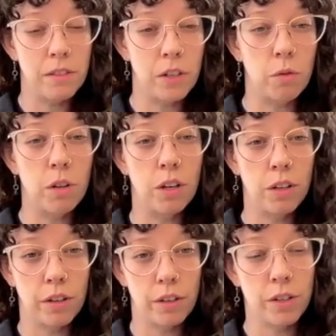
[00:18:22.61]
Don't
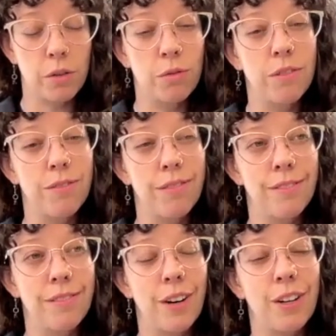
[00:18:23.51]

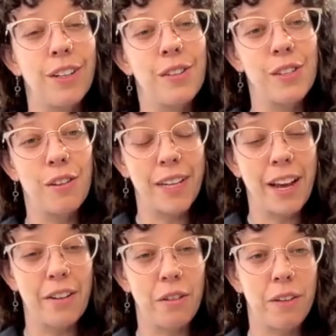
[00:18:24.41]
hurt yourself
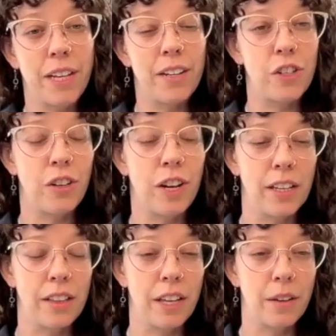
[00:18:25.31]
again or re-injure
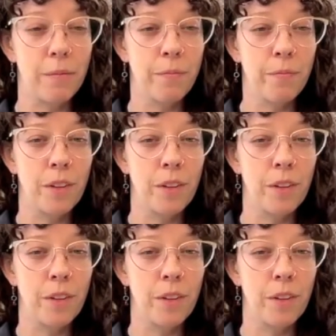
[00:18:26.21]
anything.